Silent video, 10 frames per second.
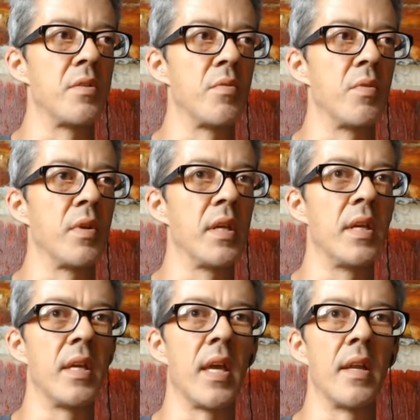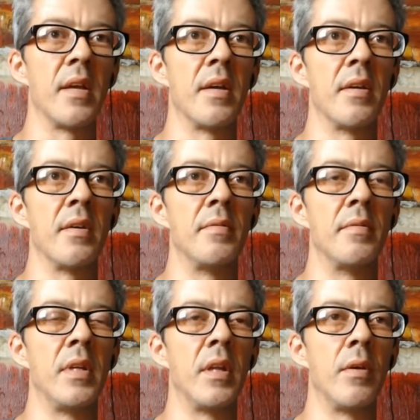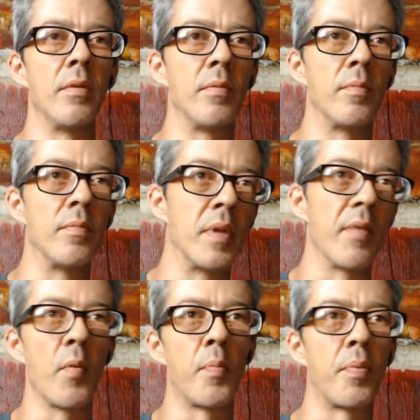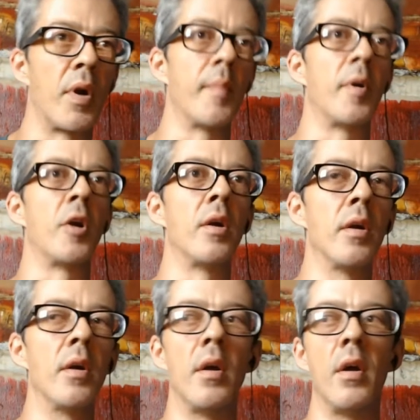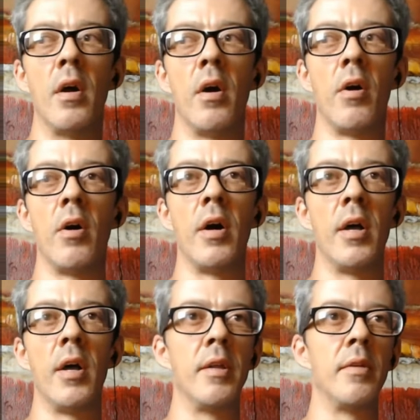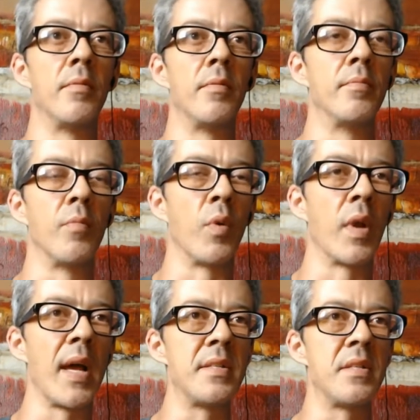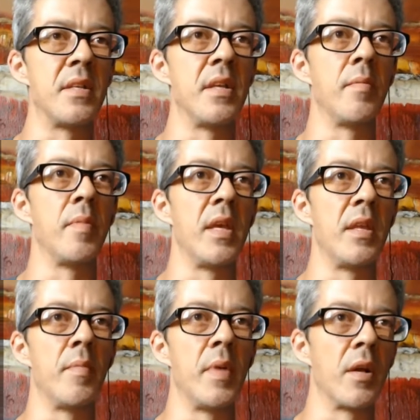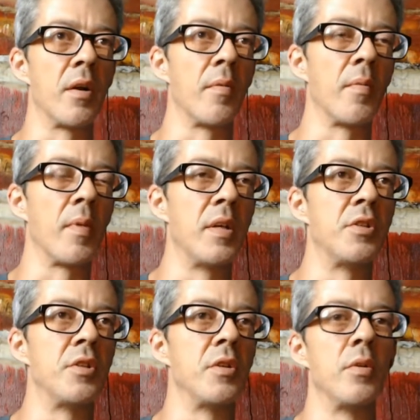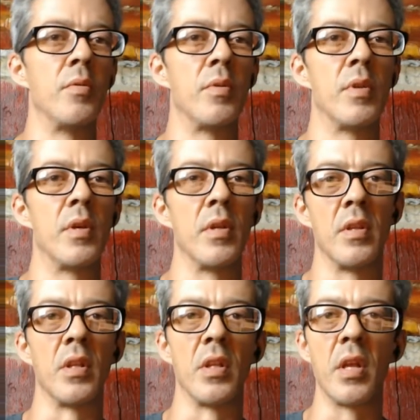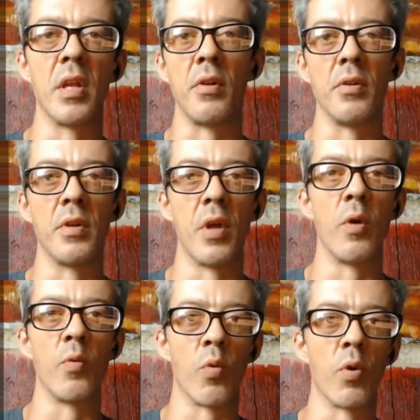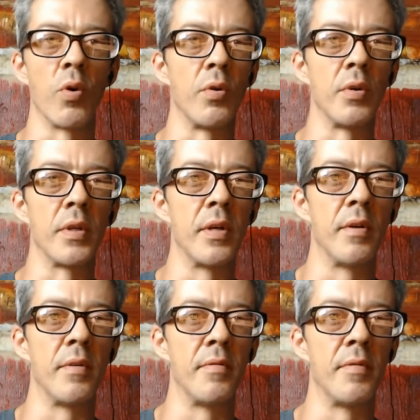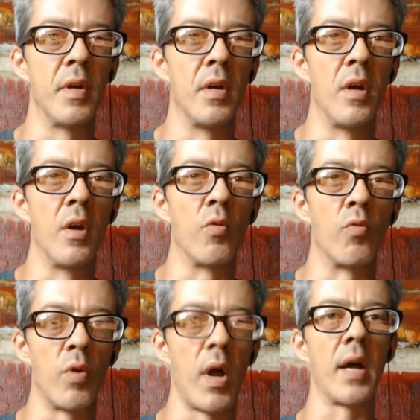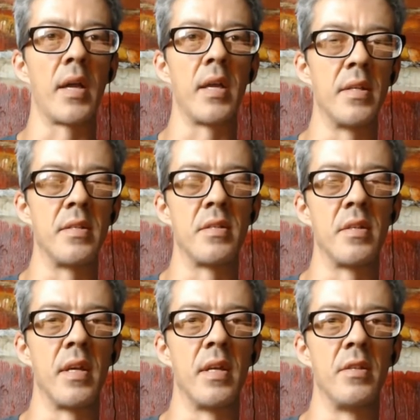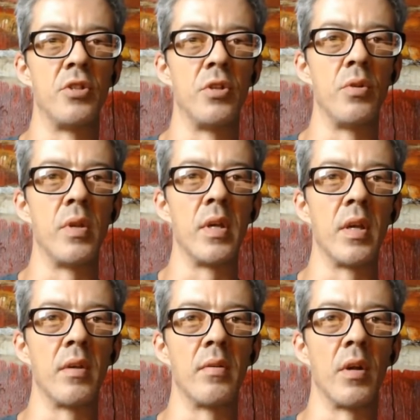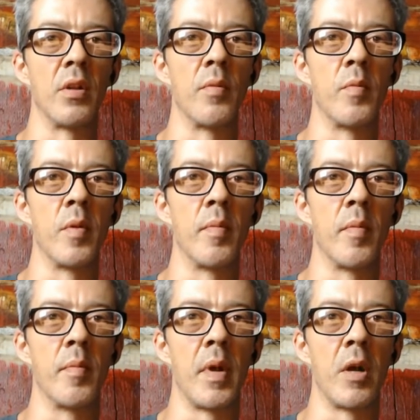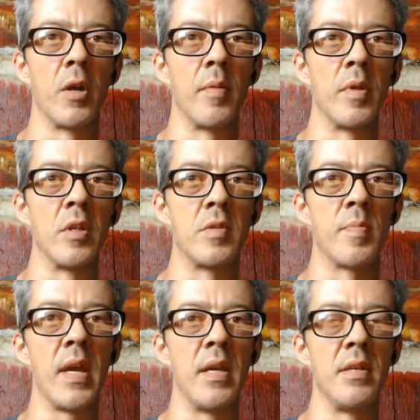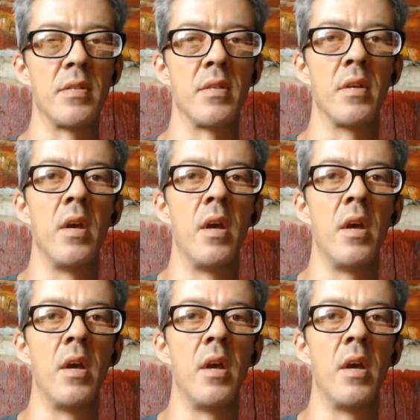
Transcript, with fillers: to really kind of, you know, give a primer on what I see to be the bigger issue, the the little known world of rockets and shooting aluminum and barium into space.